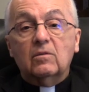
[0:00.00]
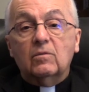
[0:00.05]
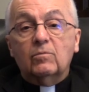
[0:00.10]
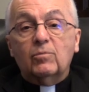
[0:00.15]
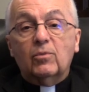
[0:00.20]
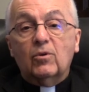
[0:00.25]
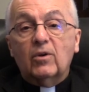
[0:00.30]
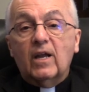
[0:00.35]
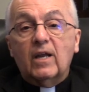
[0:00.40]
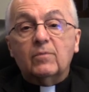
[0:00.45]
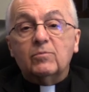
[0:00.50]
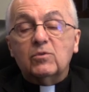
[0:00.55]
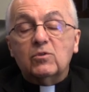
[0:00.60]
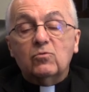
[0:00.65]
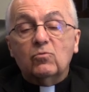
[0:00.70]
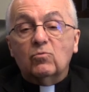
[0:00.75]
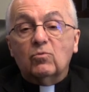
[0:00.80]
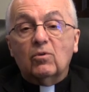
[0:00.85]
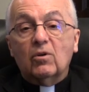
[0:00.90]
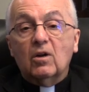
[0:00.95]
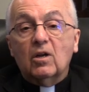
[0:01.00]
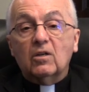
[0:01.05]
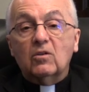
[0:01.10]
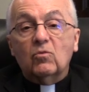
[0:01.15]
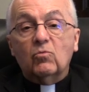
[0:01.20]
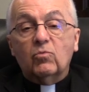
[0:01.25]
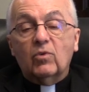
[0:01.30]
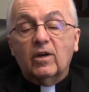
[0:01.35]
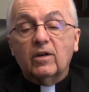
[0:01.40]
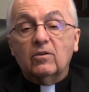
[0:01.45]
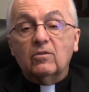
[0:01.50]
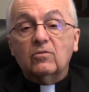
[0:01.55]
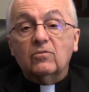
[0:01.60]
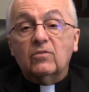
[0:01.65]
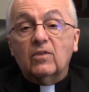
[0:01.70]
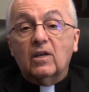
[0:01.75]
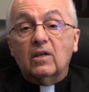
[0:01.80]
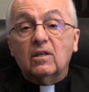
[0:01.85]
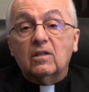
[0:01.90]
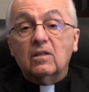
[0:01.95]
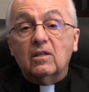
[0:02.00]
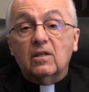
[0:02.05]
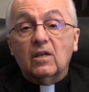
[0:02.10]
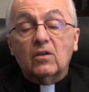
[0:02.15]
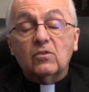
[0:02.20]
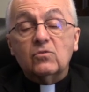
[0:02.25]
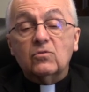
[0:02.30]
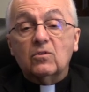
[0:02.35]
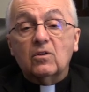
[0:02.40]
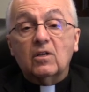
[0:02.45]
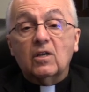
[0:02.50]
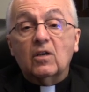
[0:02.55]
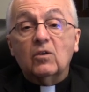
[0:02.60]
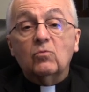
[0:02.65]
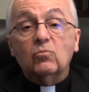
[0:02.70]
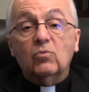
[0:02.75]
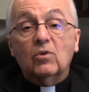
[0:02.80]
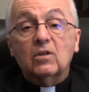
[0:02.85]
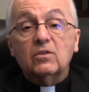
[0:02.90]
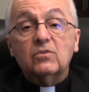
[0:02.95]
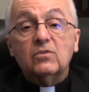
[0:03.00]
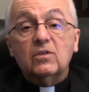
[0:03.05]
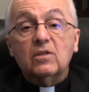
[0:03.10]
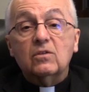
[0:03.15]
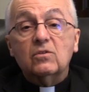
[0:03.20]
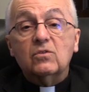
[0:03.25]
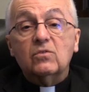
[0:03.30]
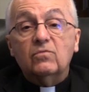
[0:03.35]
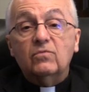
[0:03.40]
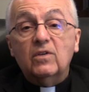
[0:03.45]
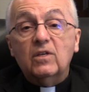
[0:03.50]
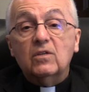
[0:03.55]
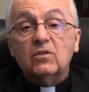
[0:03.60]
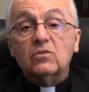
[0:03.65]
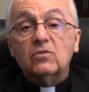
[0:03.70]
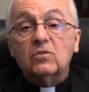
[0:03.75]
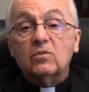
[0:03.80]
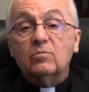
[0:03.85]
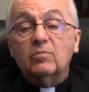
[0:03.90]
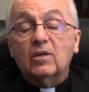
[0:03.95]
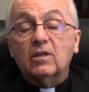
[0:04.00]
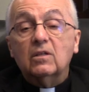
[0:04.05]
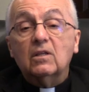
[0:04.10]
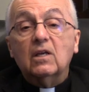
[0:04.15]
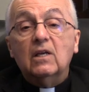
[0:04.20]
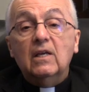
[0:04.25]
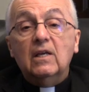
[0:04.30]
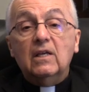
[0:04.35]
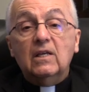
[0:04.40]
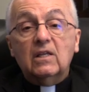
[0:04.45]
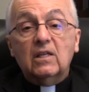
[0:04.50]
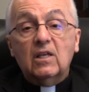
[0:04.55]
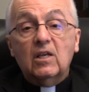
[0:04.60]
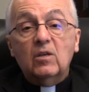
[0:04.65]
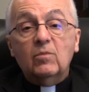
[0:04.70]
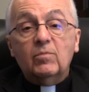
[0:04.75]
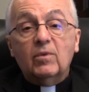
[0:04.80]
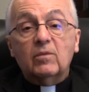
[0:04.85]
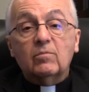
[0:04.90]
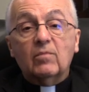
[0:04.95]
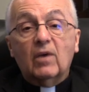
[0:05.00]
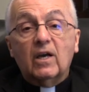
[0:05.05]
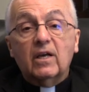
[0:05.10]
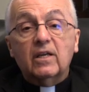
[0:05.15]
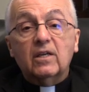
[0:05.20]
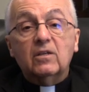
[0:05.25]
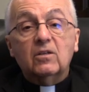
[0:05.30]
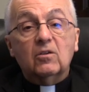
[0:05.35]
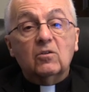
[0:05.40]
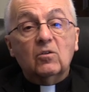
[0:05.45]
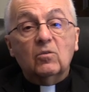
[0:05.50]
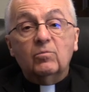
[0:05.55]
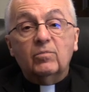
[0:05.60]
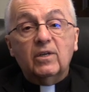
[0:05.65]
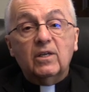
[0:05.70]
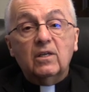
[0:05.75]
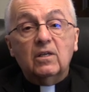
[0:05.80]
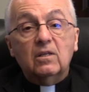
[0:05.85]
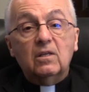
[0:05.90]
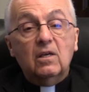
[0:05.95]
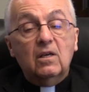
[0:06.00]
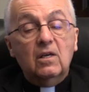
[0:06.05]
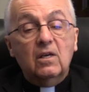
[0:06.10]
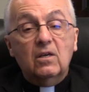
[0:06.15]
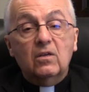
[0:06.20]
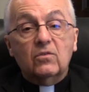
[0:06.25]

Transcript: perhaps you were unaware that yesterday was his feast, but keep in mind it'll be